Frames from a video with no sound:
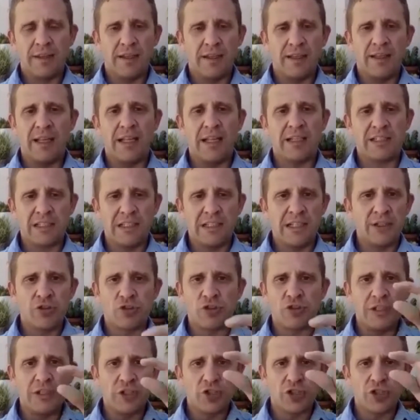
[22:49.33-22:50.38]
it's
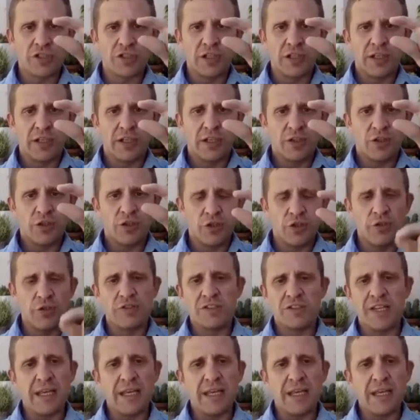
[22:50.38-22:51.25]
literally just 2